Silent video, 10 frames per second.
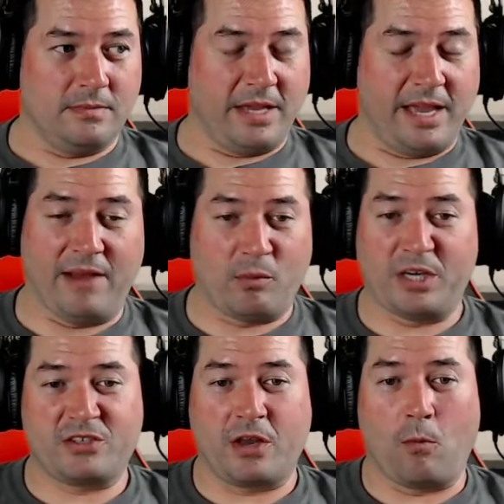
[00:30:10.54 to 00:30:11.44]

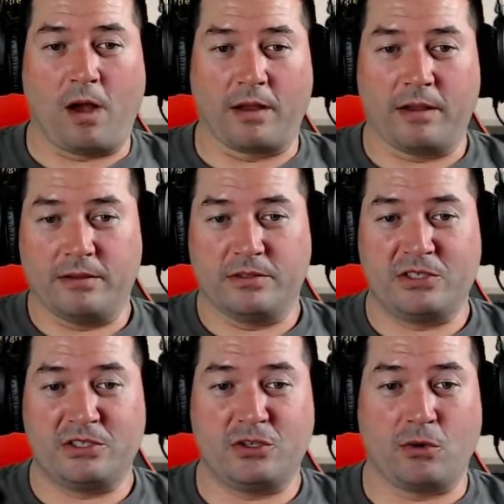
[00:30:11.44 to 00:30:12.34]
everybody's going to walk
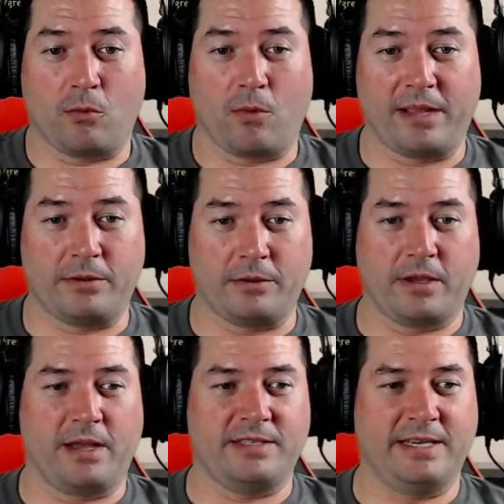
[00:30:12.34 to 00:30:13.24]
straight through the
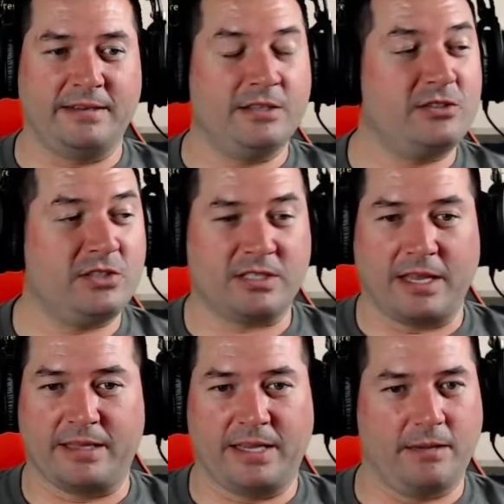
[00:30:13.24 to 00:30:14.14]
content, just
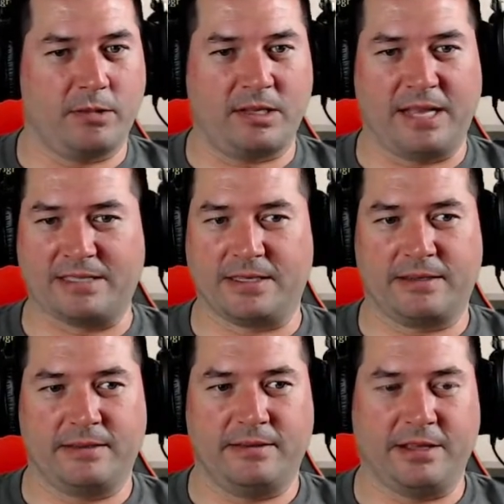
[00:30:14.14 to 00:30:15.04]
like they did with Classic.
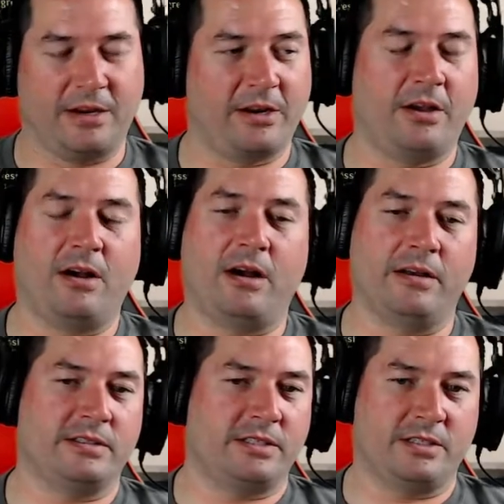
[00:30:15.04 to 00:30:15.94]
They're going to go, oh,
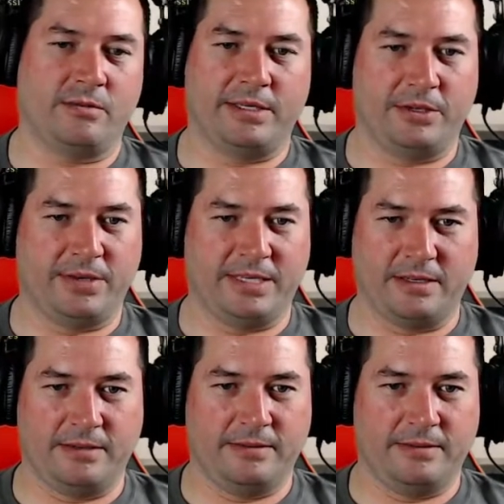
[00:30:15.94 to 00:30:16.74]
this is just way too easy.